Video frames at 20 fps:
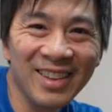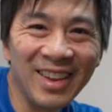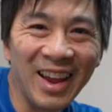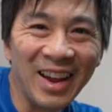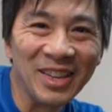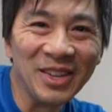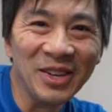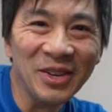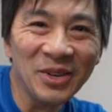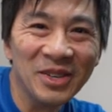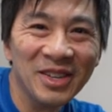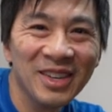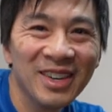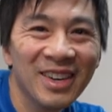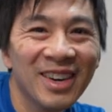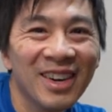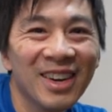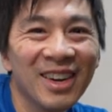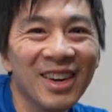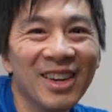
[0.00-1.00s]
Take 2.
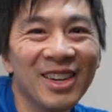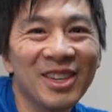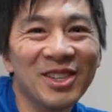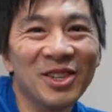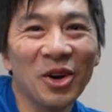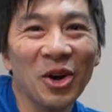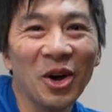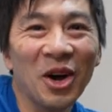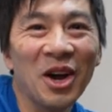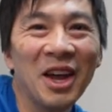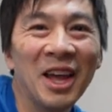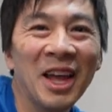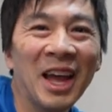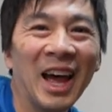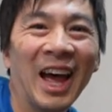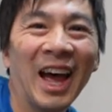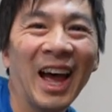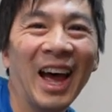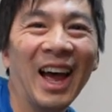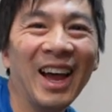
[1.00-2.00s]
So,
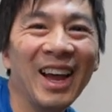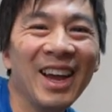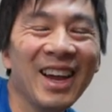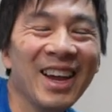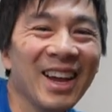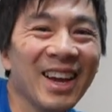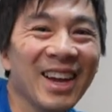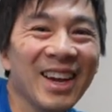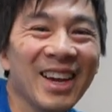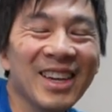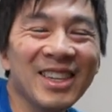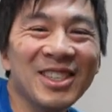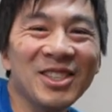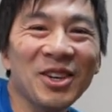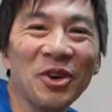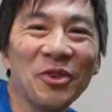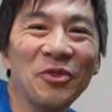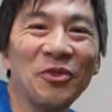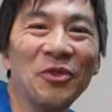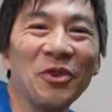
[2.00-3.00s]

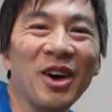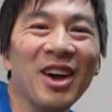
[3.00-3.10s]
so